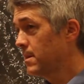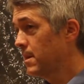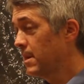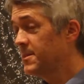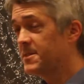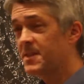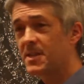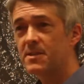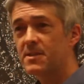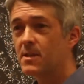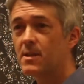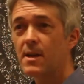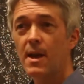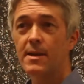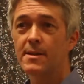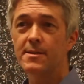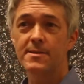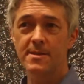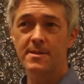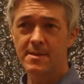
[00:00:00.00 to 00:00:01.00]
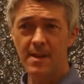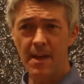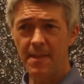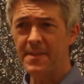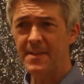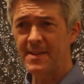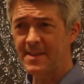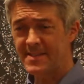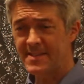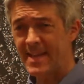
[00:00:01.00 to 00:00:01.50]
Centinaya said,
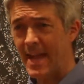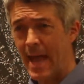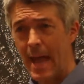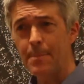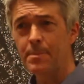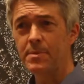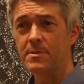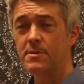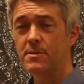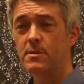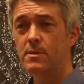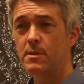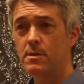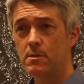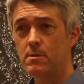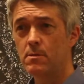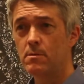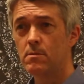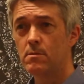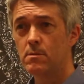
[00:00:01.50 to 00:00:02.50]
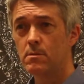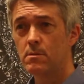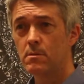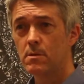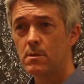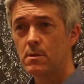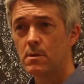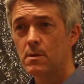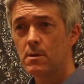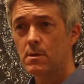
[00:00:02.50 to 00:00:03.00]
"Nothing has happened to you.
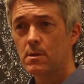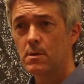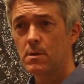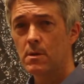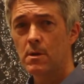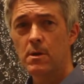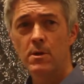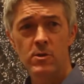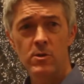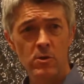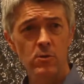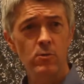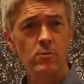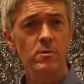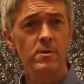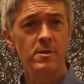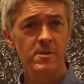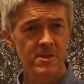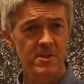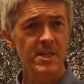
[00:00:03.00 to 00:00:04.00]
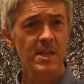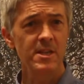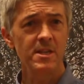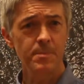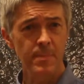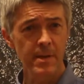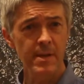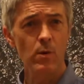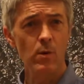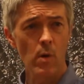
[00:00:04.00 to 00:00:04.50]
You sent
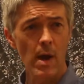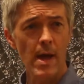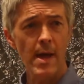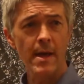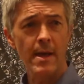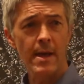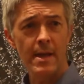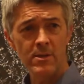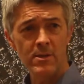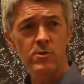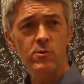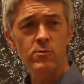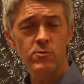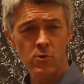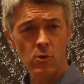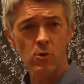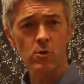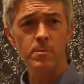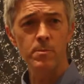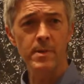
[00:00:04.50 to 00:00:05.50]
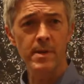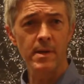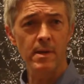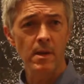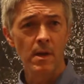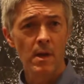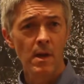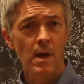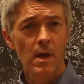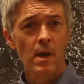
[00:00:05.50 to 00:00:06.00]
me away, and you told me
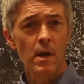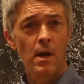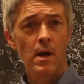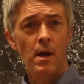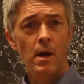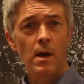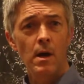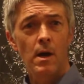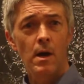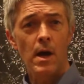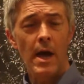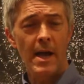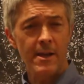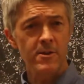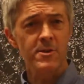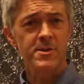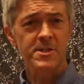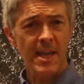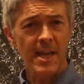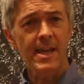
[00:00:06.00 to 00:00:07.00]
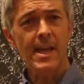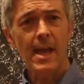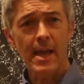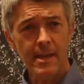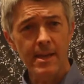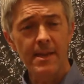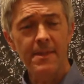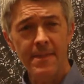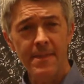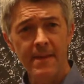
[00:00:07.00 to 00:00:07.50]
I could take
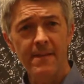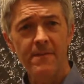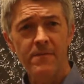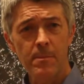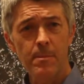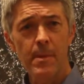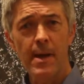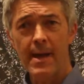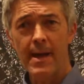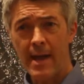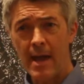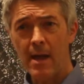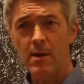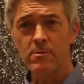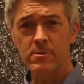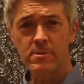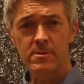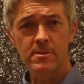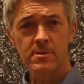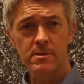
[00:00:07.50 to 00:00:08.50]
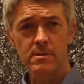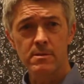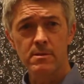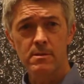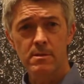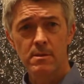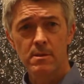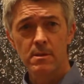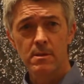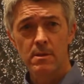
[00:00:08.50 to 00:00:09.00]
anything from my house
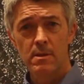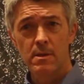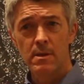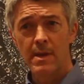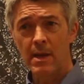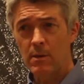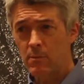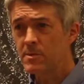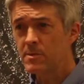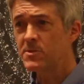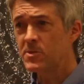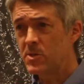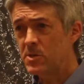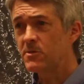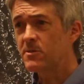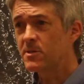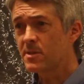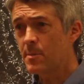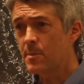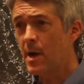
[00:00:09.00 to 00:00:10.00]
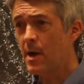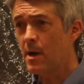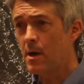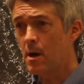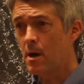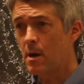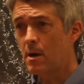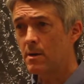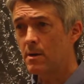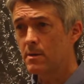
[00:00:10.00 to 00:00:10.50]
that was dear to my
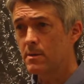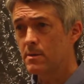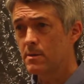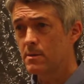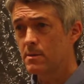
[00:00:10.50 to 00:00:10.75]
heart.